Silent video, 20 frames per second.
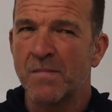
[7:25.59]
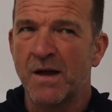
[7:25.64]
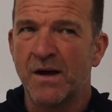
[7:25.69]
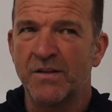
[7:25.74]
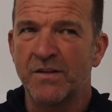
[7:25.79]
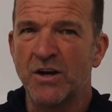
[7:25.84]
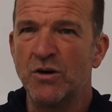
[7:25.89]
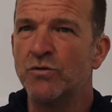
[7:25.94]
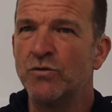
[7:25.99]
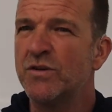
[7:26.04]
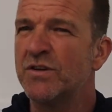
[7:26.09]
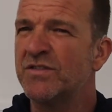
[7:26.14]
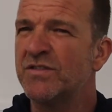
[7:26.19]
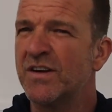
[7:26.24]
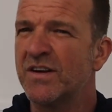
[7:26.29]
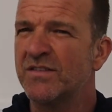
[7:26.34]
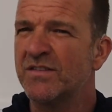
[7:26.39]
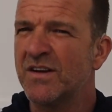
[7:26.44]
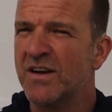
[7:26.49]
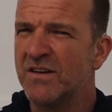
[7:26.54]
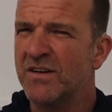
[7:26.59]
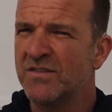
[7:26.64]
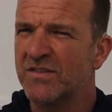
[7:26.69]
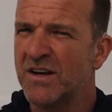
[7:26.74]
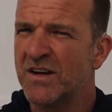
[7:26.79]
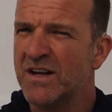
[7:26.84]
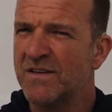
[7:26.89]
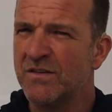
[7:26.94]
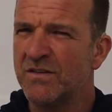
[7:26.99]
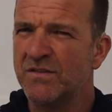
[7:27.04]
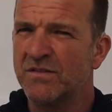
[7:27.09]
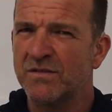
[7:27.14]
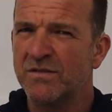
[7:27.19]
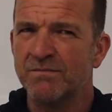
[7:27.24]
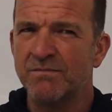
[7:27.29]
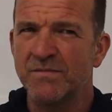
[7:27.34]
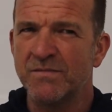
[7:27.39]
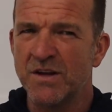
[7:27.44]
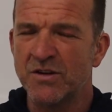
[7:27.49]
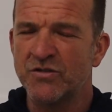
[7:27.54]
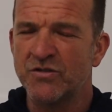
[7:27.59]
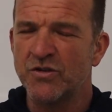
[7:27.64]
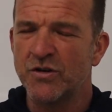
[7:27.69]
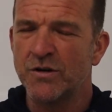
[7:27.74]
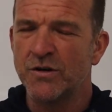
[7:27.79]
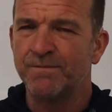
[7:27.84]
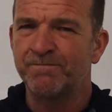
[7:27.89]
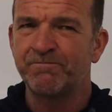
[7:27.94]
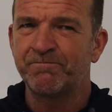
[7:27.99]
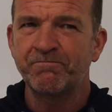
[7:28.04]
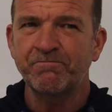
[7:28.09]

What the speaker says: I think, under 16s leavers this year,